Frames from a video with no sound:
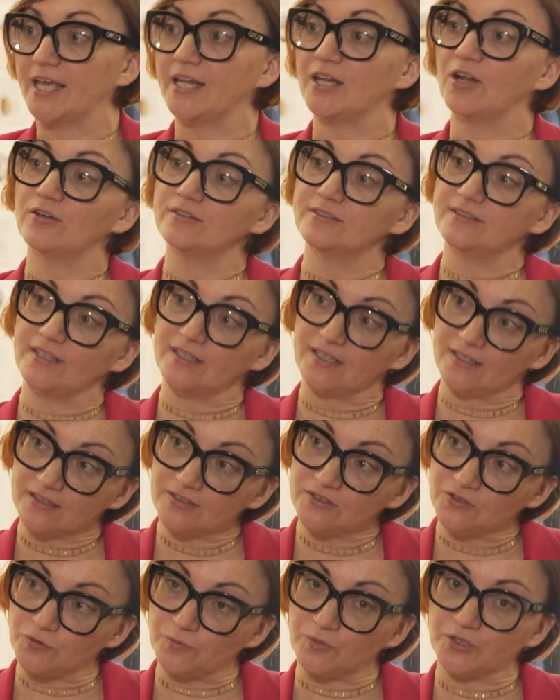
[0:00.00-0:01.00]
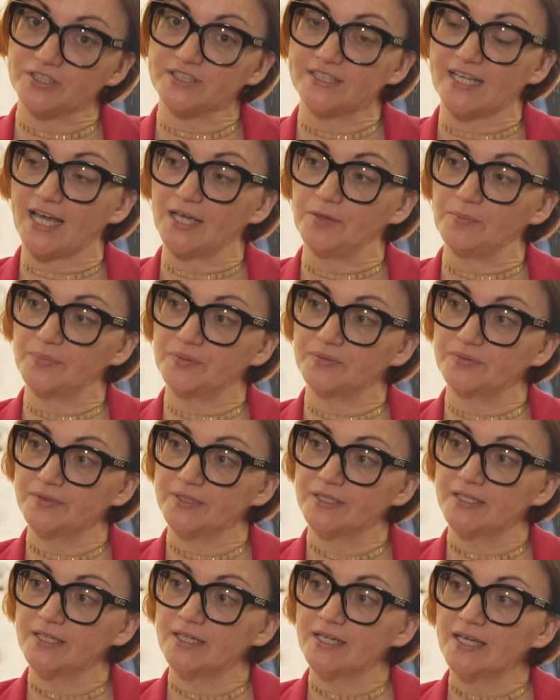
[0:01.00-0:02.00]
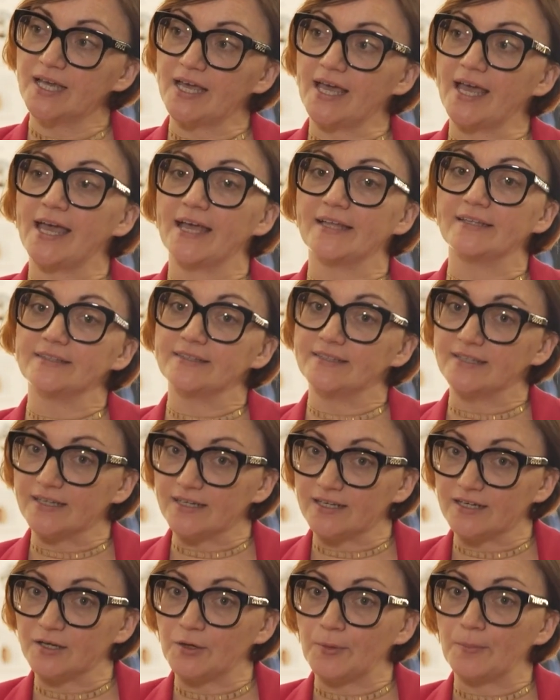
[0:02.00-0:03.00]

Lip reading: and not the tumor type. And the